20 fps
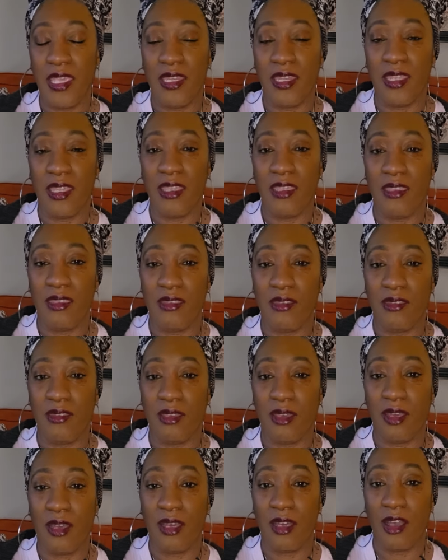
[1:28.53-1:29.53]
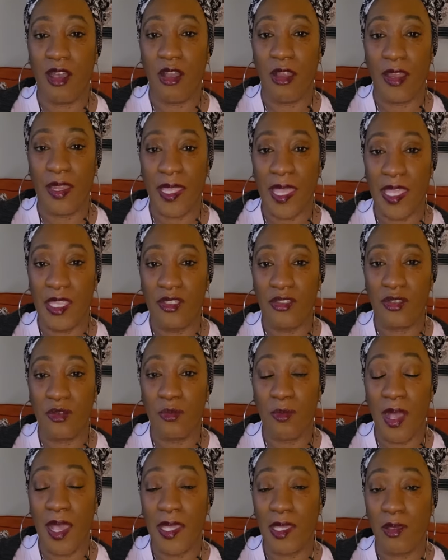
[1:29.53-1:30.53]
it is uh,
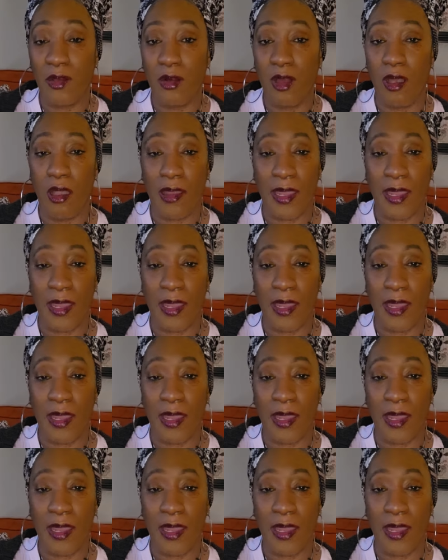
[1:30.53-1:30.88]
archangel michael